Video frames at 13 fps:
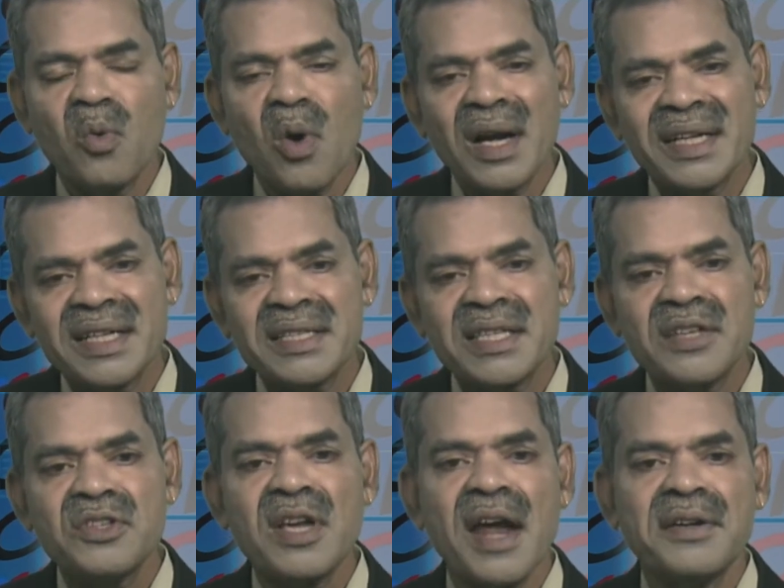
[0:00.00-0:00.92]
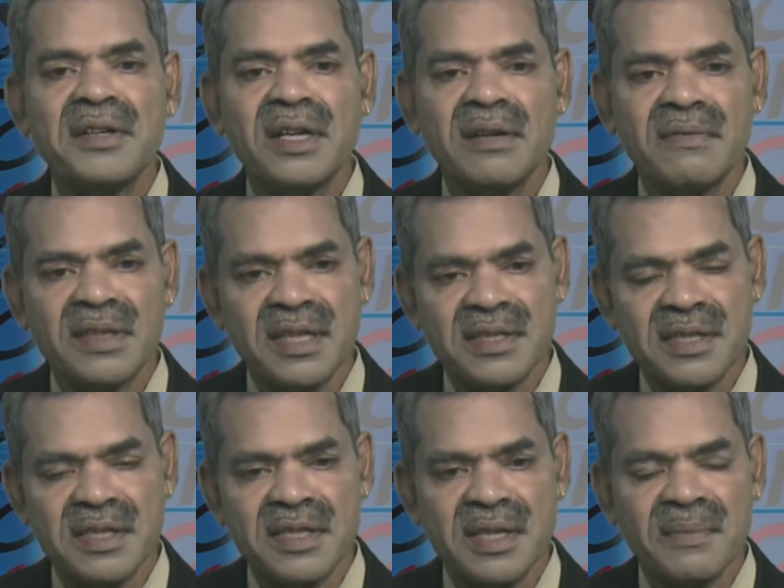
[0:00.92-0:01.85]
who are disenchanted with the
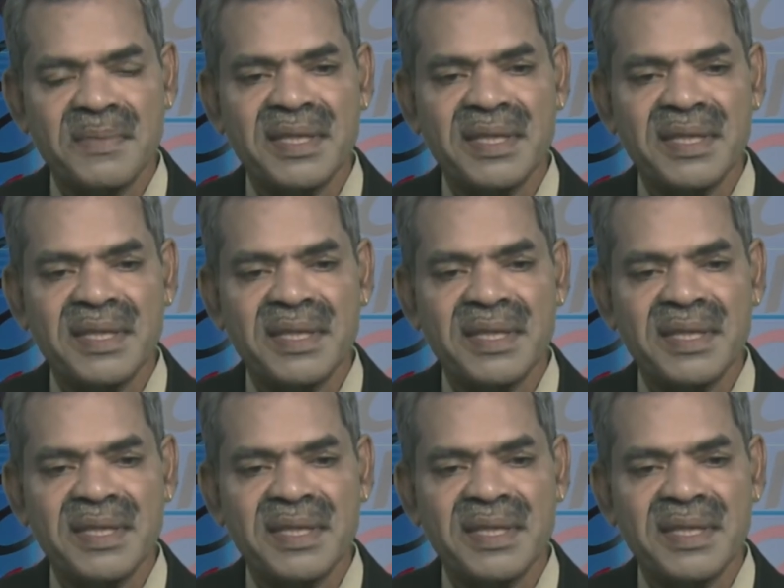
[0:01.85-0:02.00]
system,